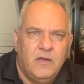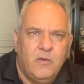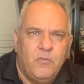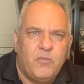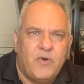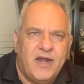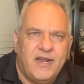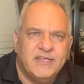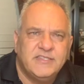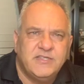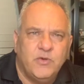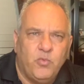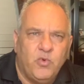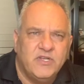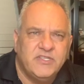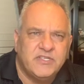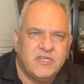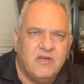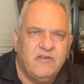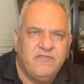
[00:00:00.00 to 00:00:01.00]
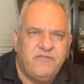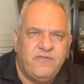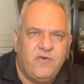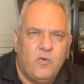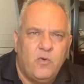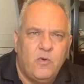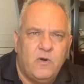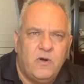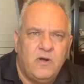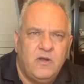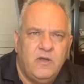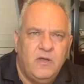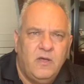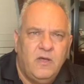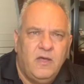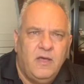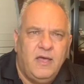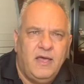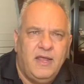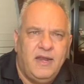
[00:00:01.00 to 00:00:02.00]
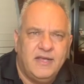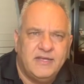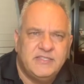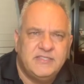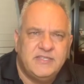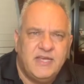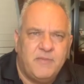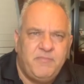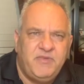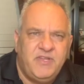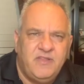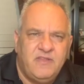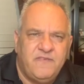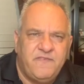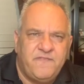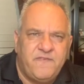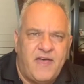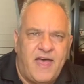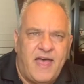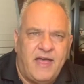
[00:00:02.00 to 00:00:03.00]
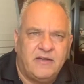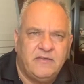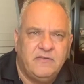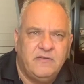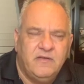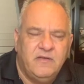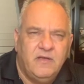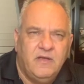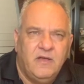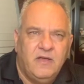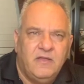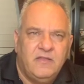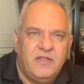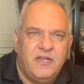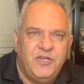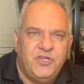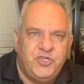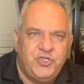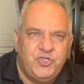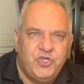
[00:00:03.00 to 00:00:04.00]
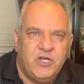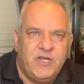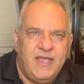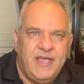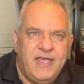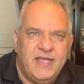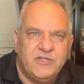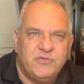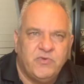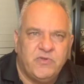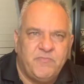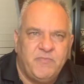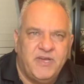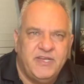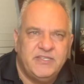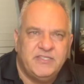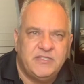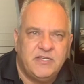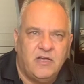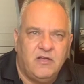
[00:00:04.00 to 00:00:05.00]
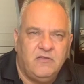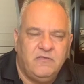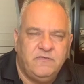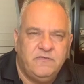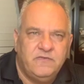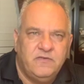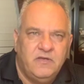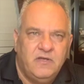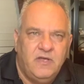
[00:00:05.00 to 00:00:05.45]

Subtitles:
Brett hasn't once come forward and accepted the fact that he shook hands with myself